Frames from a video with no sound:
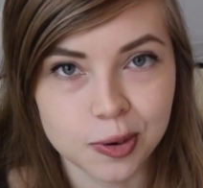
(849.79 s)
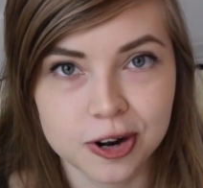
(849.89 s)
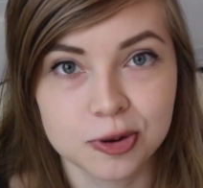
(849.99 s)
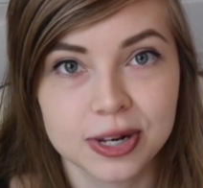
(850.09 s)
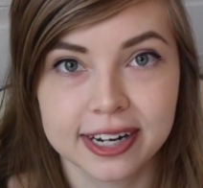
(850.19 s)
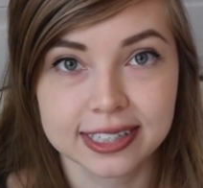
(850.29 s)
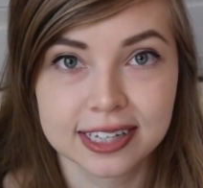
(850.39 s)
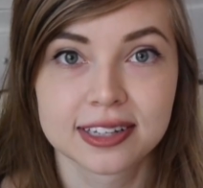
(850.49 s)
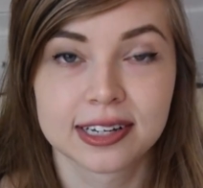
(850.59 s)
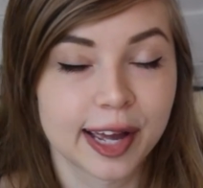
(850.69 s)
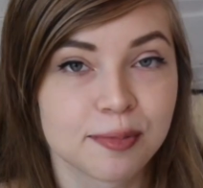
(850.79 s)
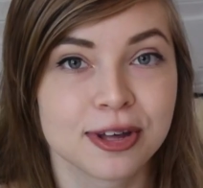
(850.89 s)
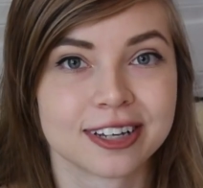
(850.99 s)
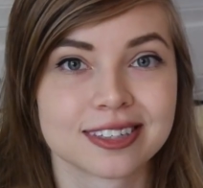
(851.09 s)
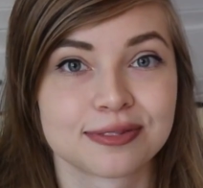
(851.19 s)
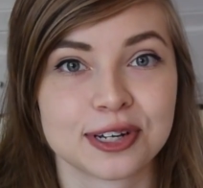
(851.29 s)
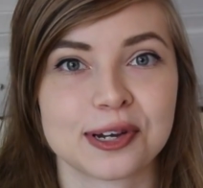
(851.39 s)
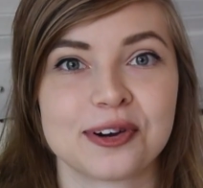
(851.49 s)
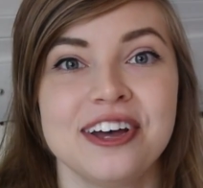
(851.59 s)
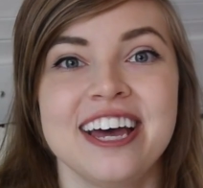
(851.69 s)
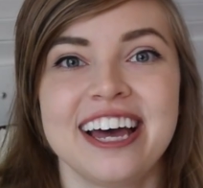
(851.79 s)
or do we need to send an ambulance for you?